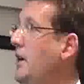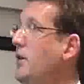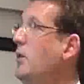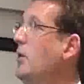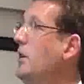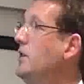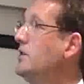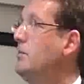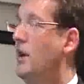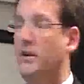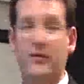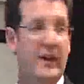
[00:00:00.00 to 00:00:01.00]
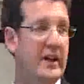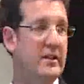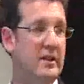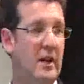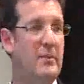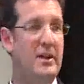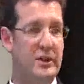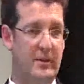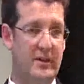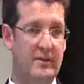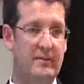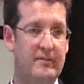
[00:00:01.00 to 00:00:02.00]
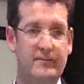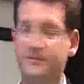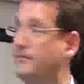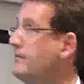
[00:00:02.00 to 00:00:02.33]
and noise might affect a measurement.